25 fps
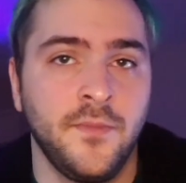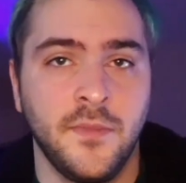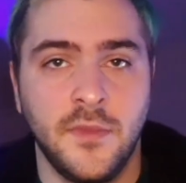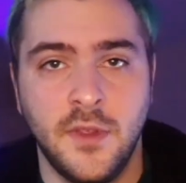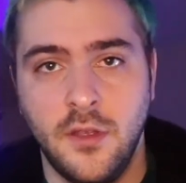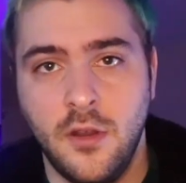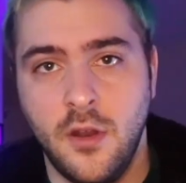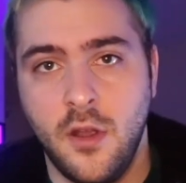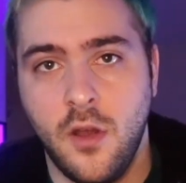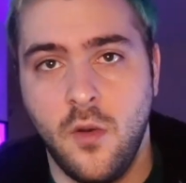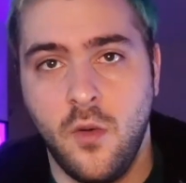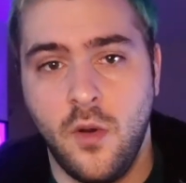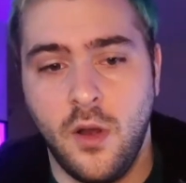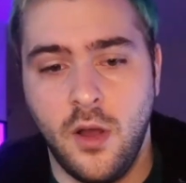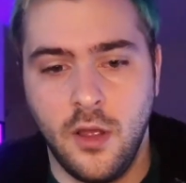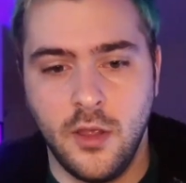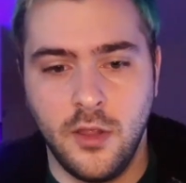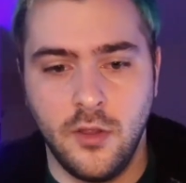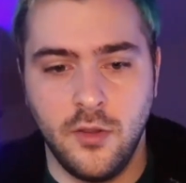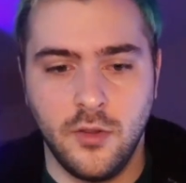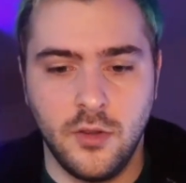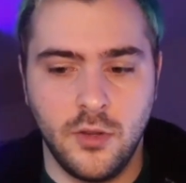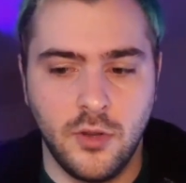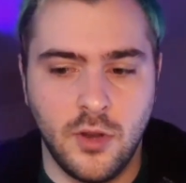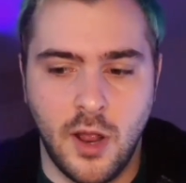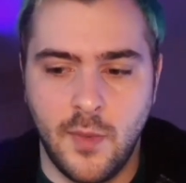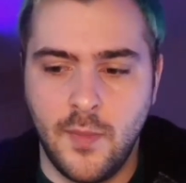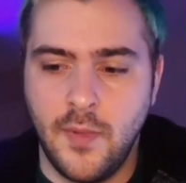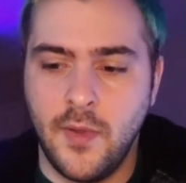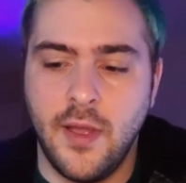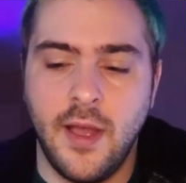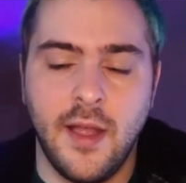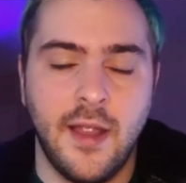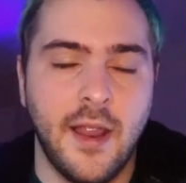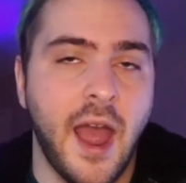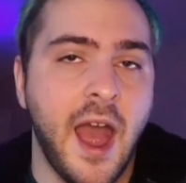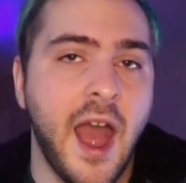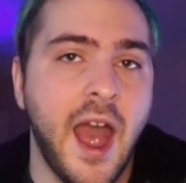You know, you're not
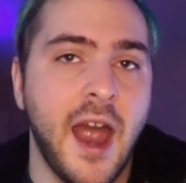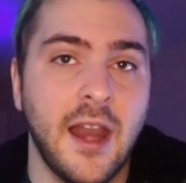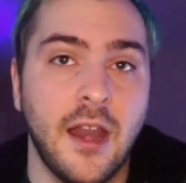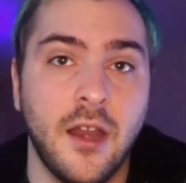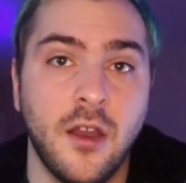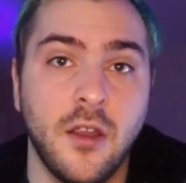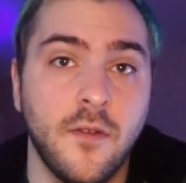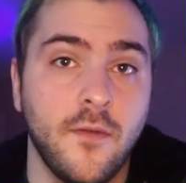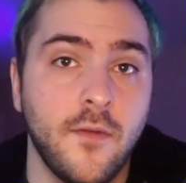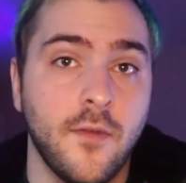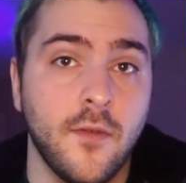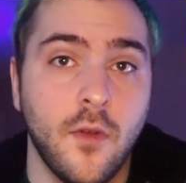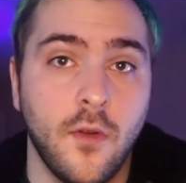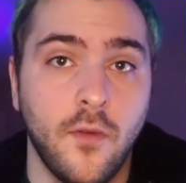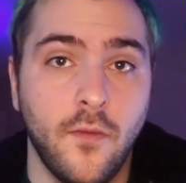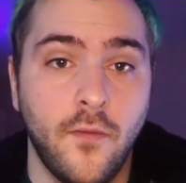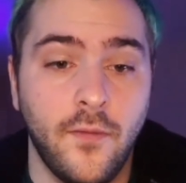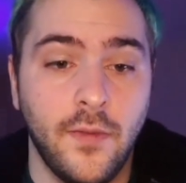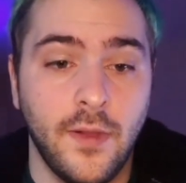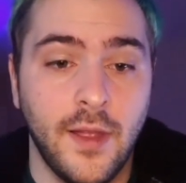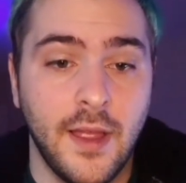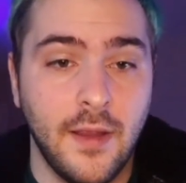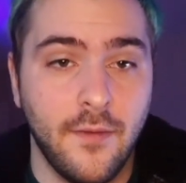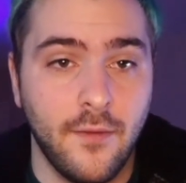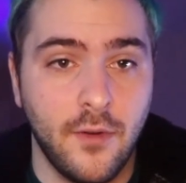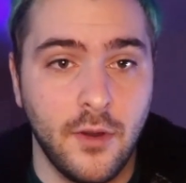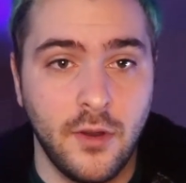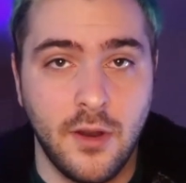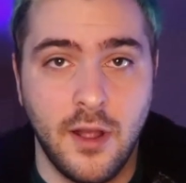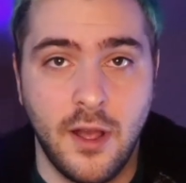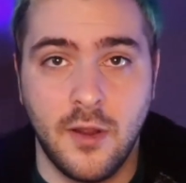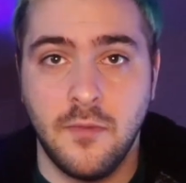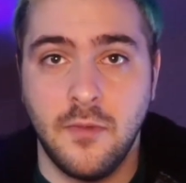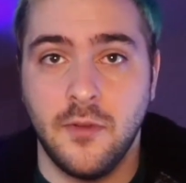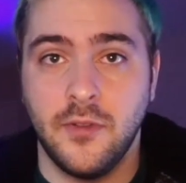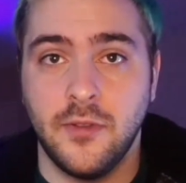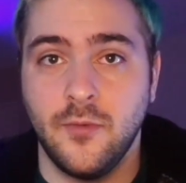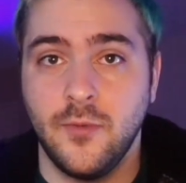going to add any of your own flavor. You're not going to
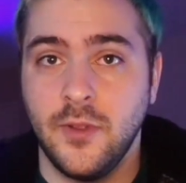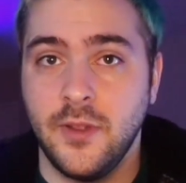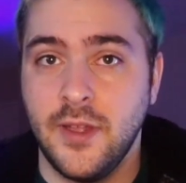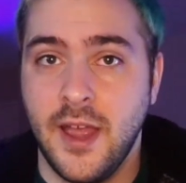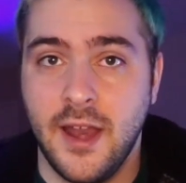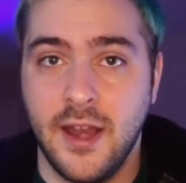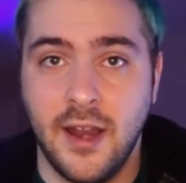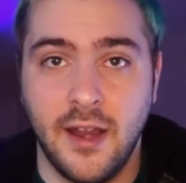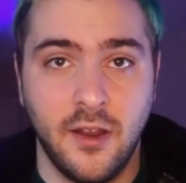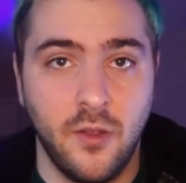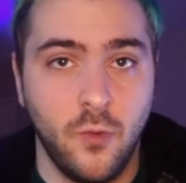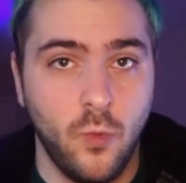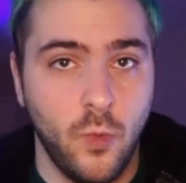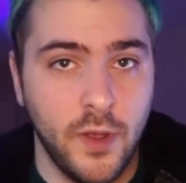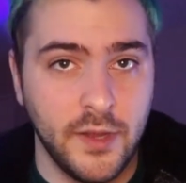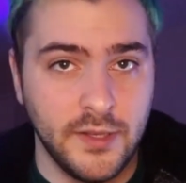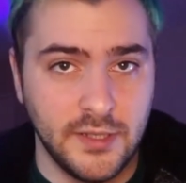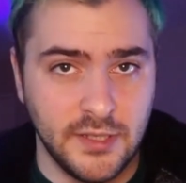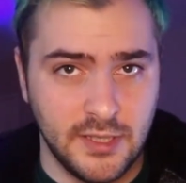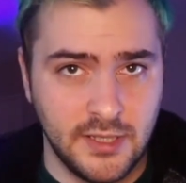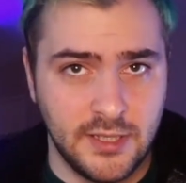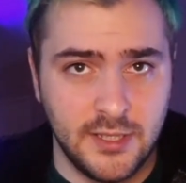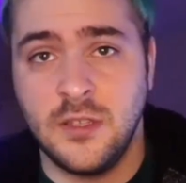be able to really add any widgets.